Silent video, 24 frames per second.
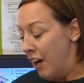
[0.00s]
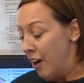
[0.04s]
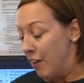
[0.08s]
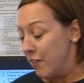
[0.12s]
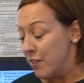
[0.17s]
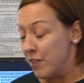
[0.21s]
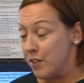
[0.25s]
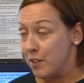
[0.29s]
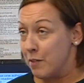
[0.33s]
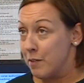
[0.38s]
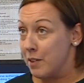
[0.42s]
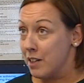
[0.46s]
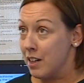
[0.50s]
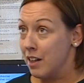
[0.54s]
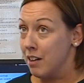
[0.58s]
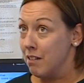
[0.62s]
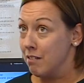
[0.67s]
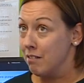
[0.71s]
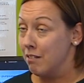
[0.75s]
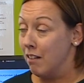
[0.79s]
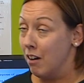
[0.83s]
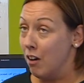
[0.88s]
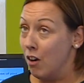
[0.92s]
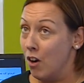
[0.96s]
Obviously we
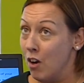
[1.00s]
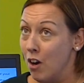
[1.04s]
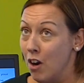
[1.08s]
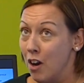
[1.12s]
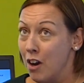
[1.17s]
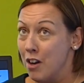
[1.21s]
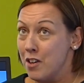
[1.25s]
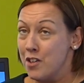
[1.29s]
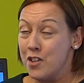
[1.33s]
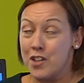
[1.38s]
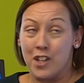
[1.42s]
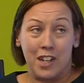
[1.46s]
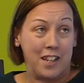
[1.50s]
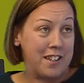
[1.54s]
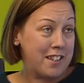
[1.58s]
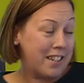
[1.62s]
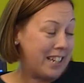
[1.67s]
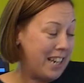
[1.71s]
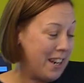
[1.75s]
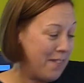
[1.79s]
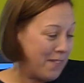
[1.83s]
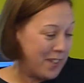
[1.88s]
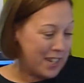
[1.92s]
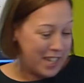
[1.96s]
don't just
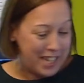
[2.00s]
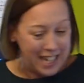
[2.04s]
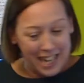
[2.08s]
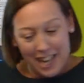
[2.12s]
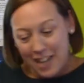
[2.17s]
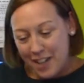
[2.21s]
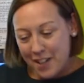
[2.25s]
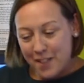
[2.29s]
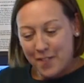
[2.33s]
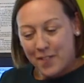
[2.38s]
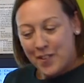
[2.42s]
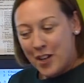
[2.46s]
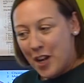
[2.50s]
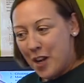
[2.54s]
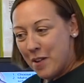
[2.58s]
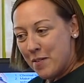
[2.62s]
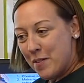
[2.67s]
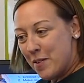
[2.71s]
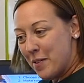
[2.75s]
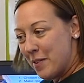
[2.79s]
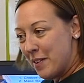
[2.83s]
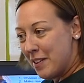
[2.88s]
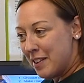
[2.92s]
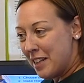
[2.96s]
leave it to the end of
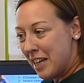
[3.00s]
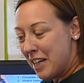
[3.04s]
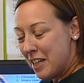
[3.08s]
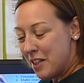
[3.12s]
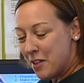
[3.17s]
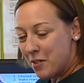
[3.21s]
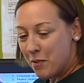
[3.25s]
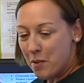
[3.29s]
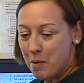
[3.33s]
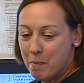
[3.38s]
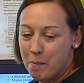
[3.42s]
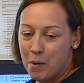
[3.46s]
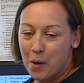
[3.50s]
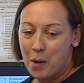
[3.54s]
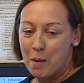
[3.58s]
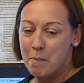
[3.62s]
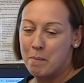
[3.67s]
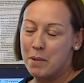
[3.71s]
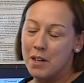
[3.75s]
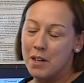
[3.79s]
term to assess. We might